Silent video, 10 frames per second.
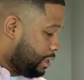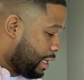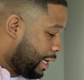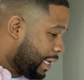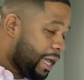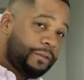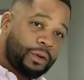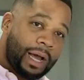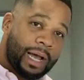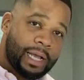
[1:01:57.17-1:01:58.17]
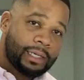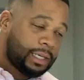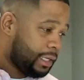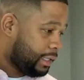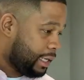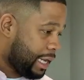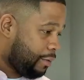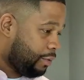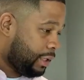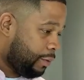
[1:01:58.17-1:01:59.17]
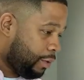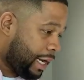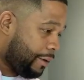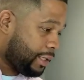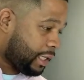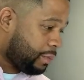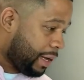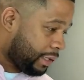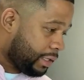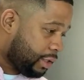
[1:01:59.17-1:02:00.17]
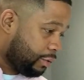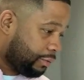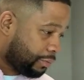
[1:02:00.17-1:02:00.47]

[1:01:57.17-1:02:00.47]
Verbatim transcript: that I gave you guys than, I, than what I was expected to.